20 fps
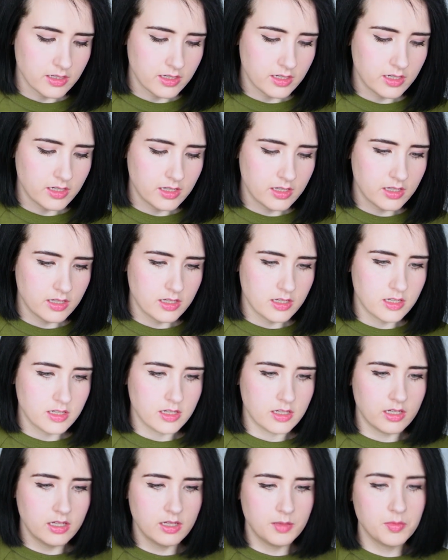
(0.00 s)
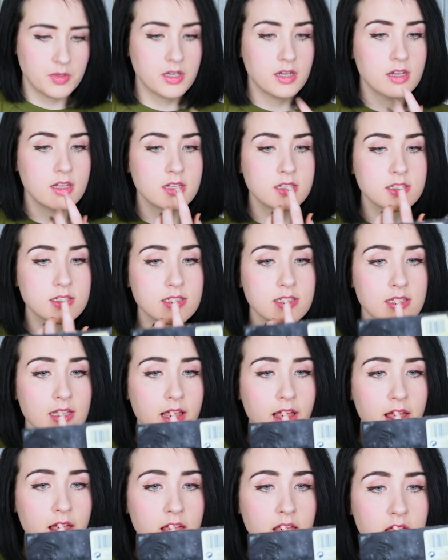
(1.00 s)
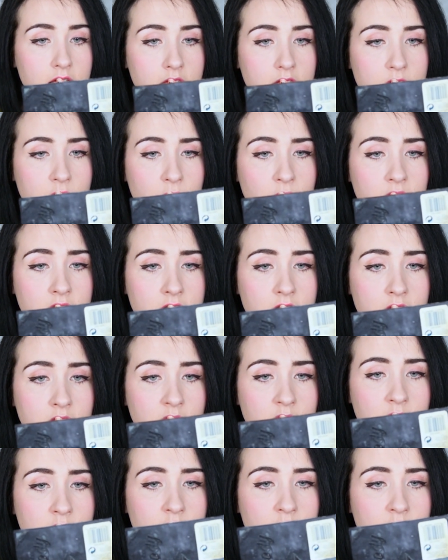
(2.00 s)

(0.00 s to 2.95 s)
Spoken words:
I'm gonna say it's real.